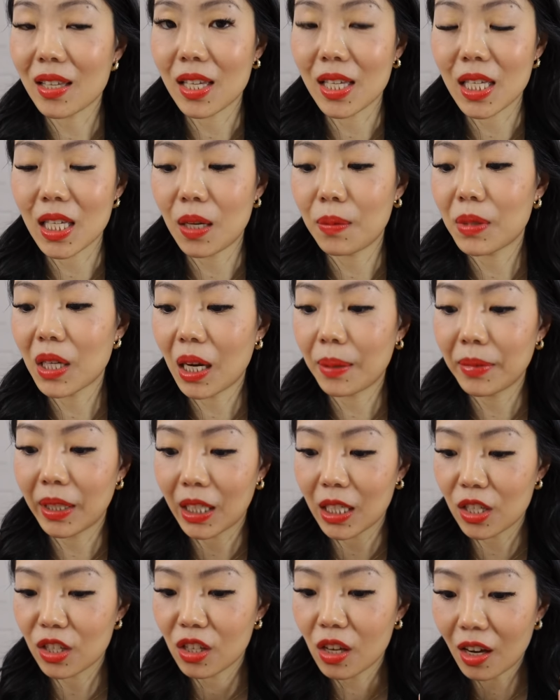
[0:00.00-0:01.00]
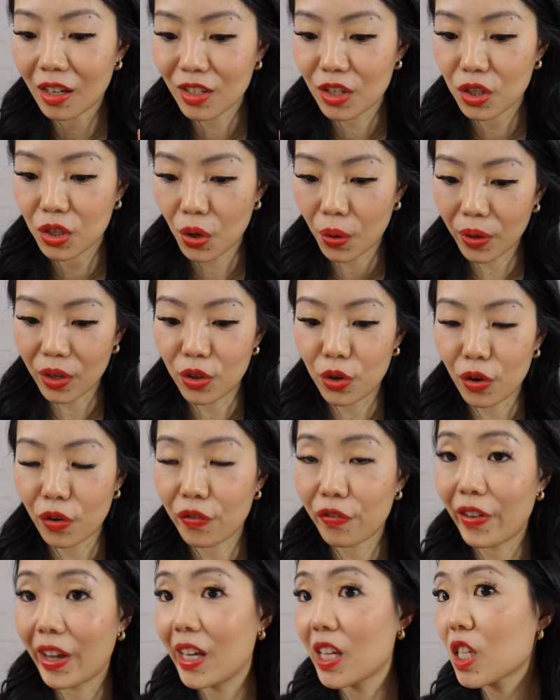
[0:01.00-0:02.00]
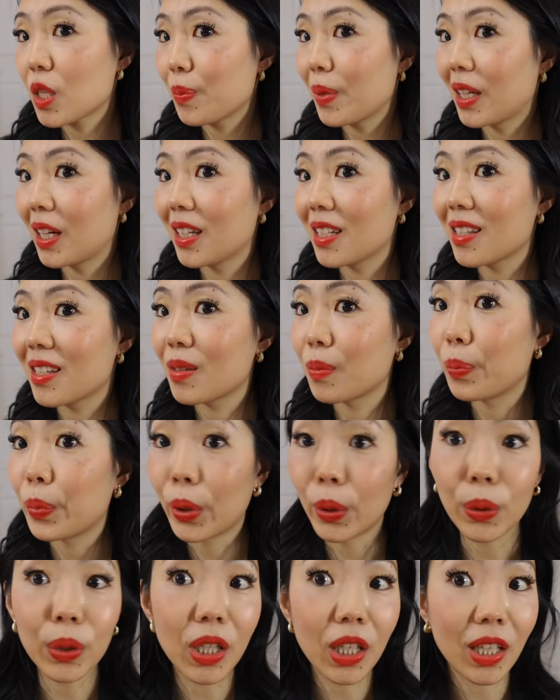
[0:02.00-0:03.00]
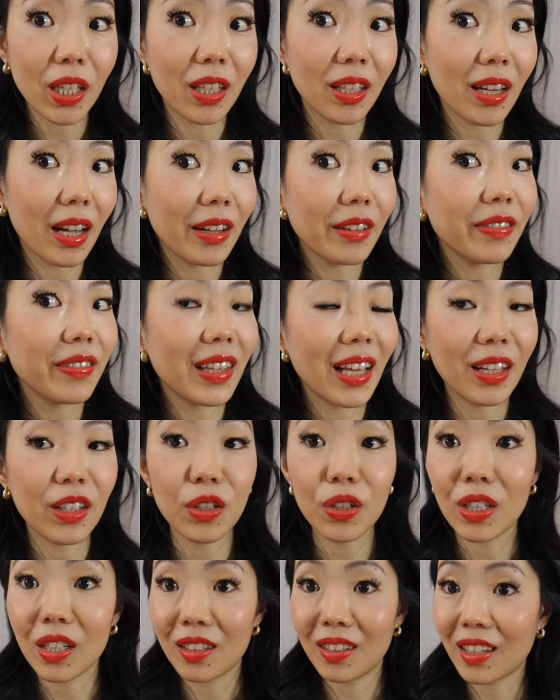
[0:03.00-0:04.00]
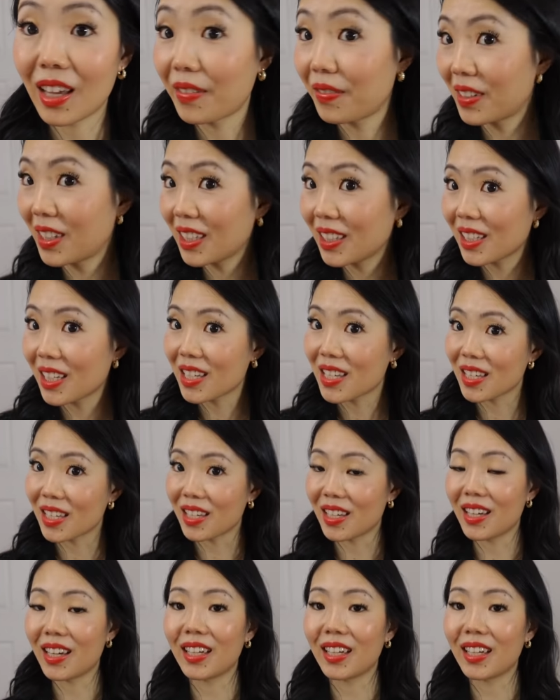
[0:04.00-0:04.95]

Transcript: at the same time, like it's not so in your face, but it's bulky enough that you can definitely see